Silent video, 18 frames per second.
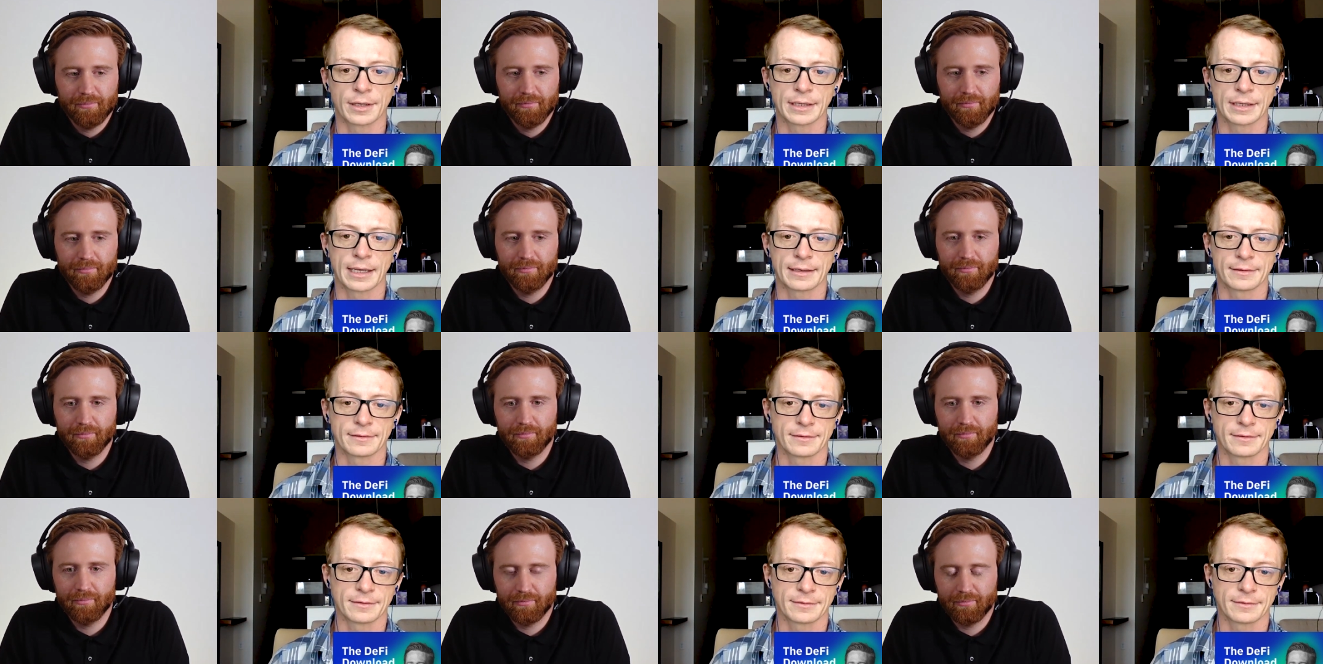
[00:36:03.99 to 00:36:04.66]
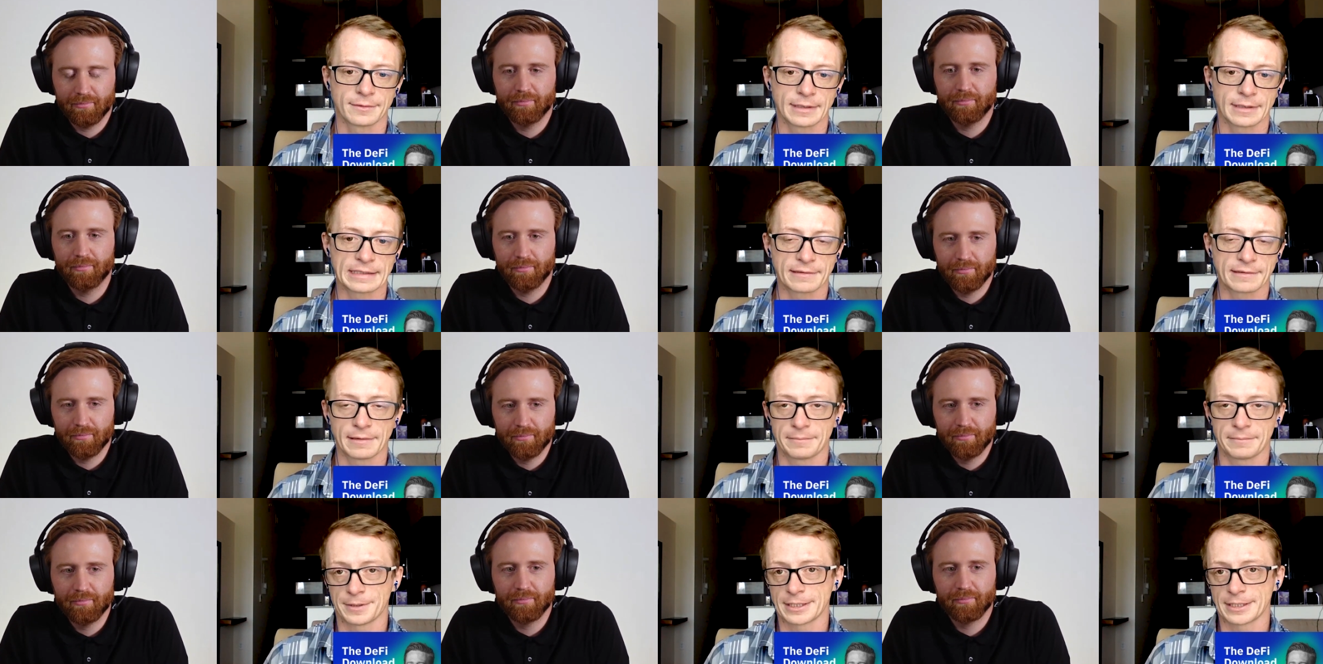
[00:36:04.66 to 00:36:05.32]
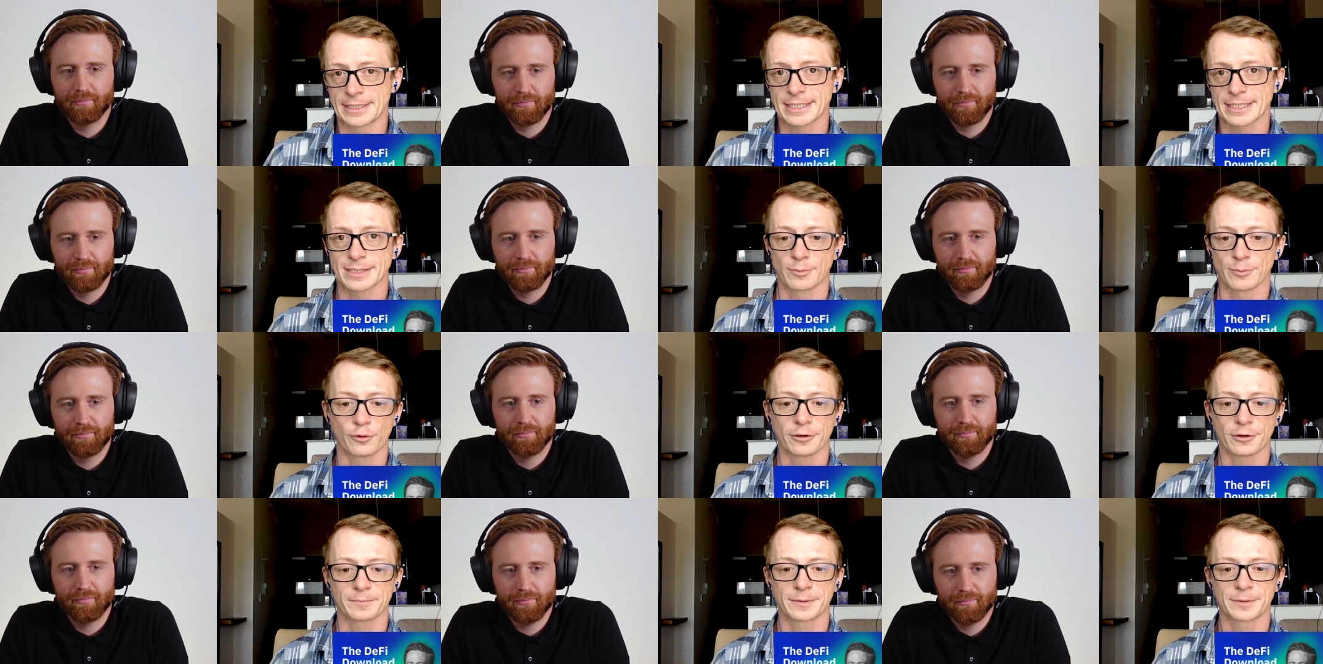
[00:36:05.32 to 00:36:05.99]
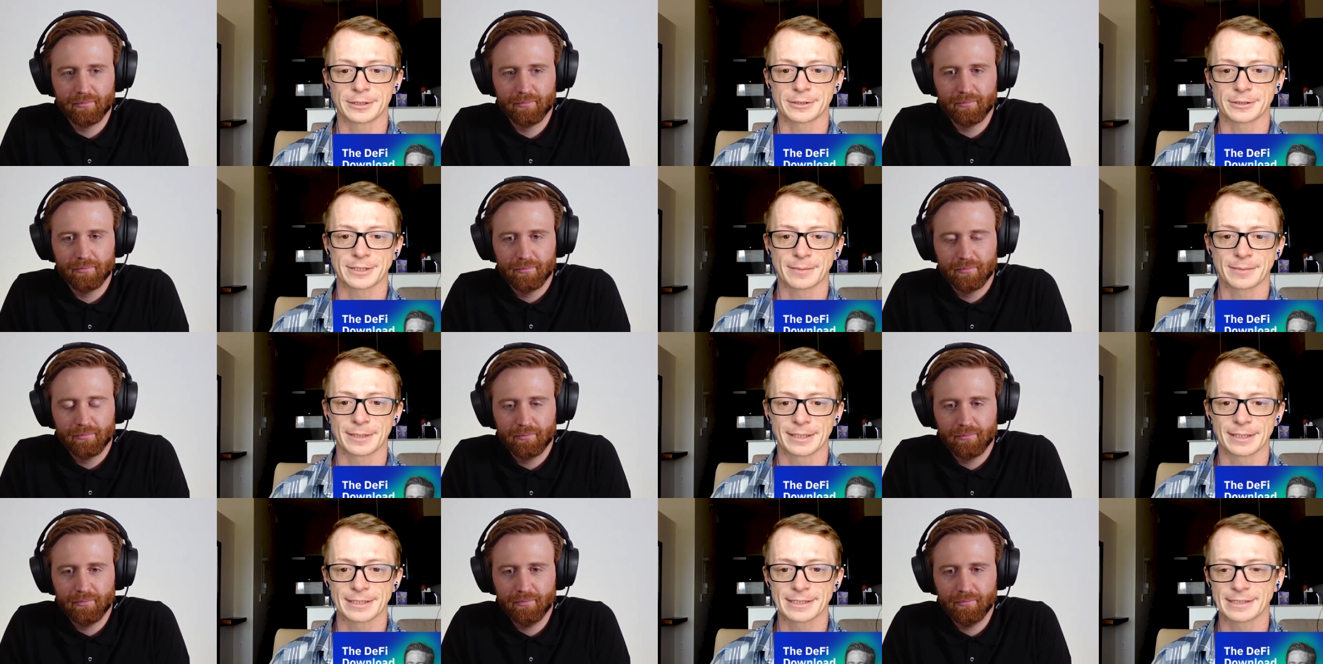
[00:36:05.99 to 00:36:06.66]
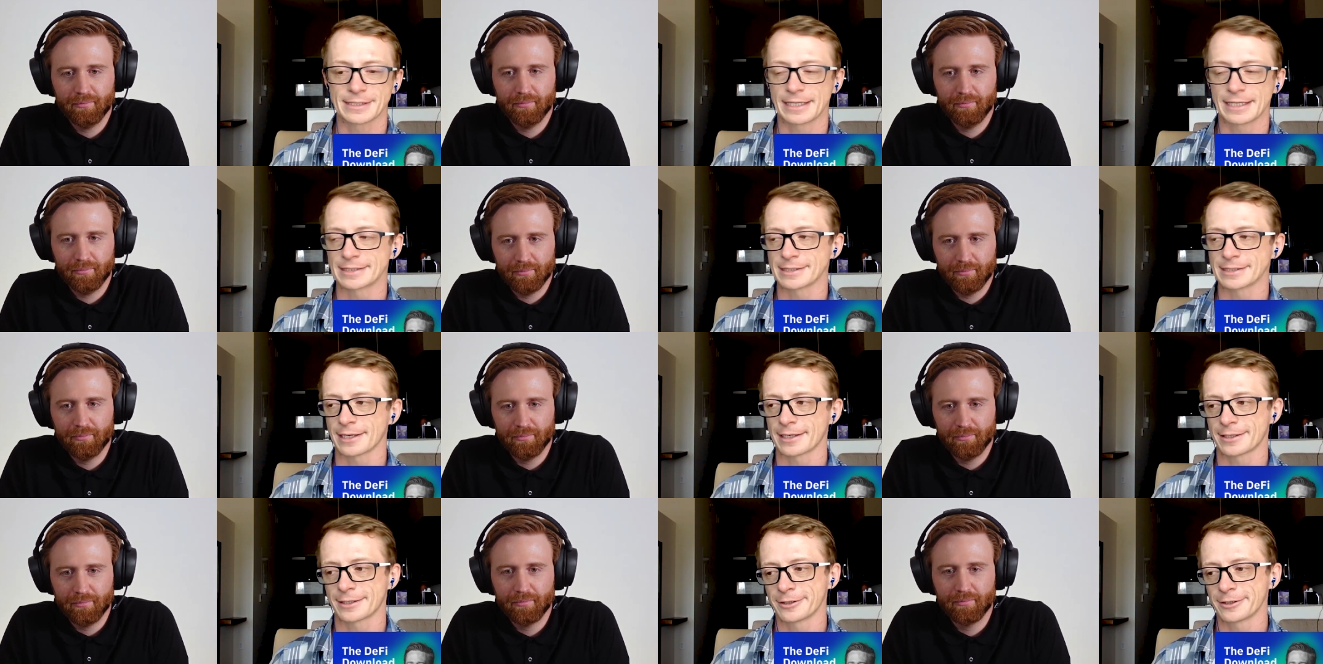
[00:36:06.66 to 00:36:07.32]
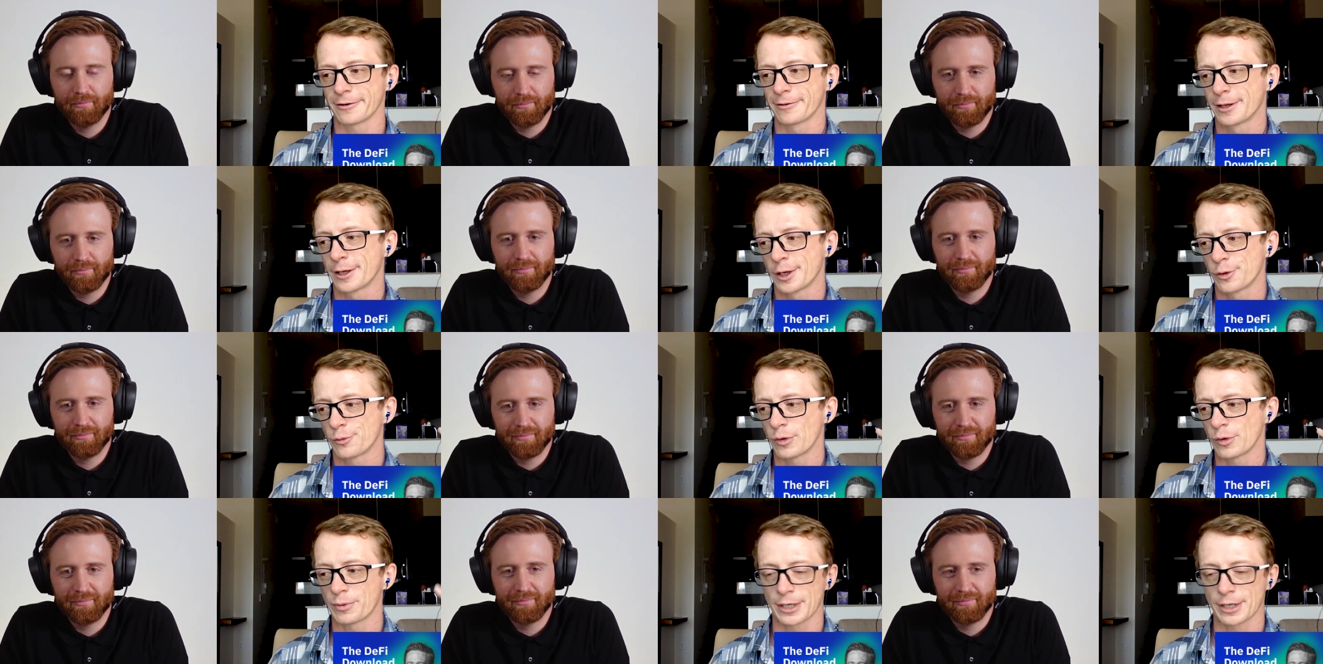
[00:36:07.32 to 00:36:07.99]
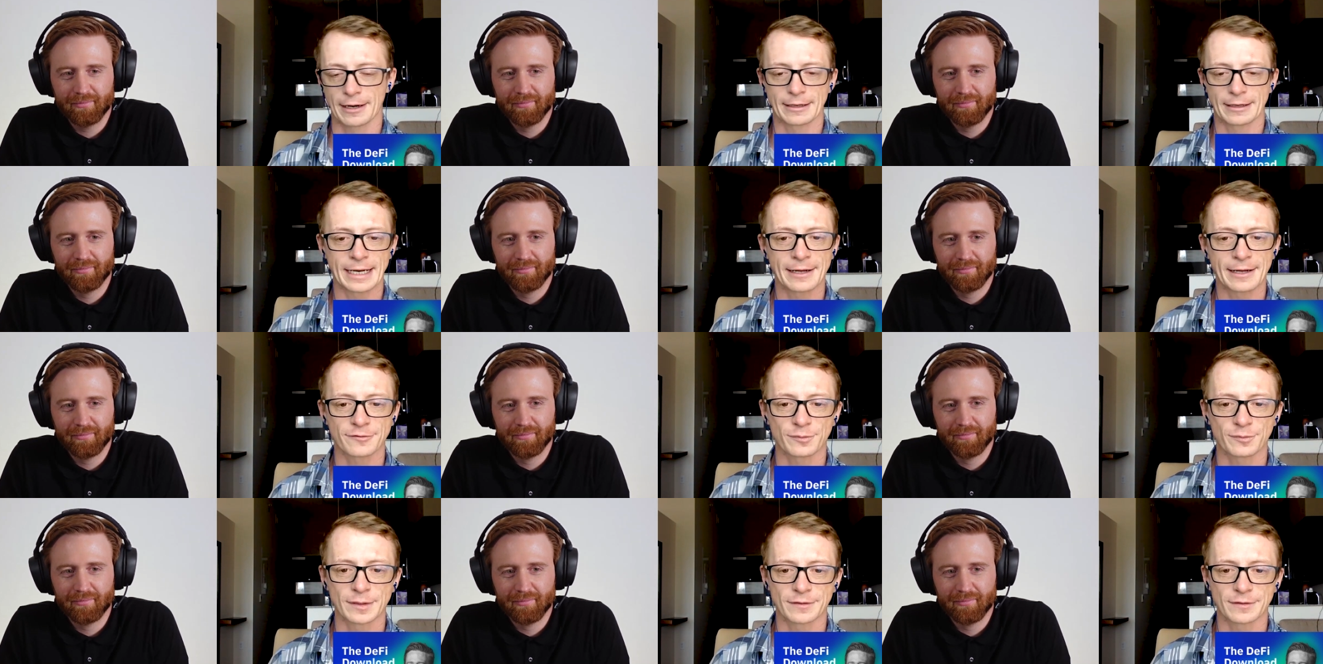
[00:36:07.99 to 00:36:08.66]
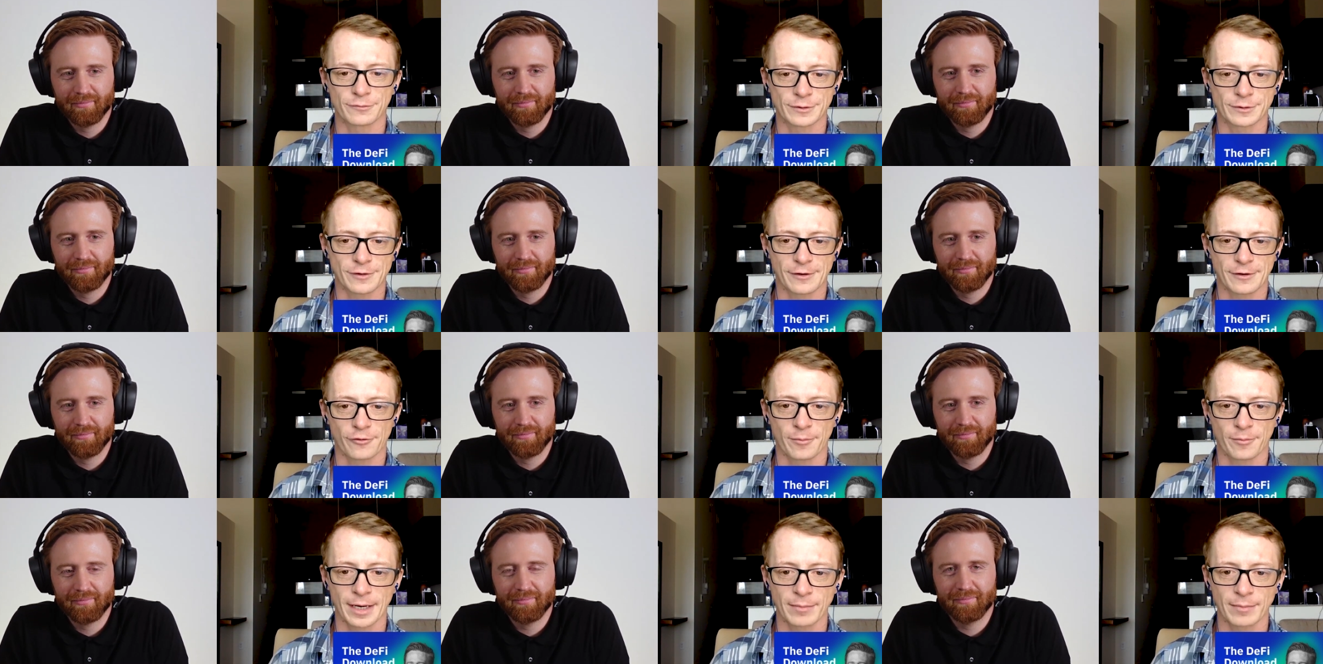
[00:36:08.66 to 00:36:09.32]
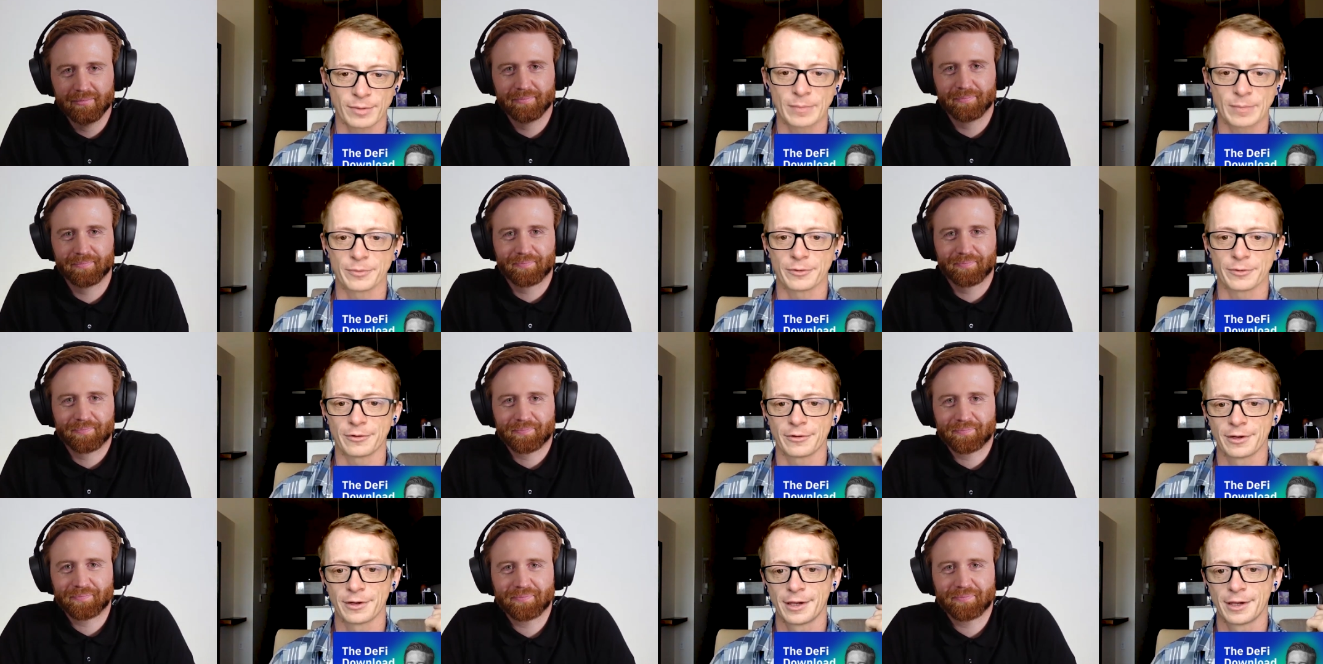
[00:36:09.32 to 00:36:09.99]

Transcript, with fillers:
Speaker 1: And then it, it, but it takes some work, Piers. I mean, it's it's like you know we put out announcements, we try to remind people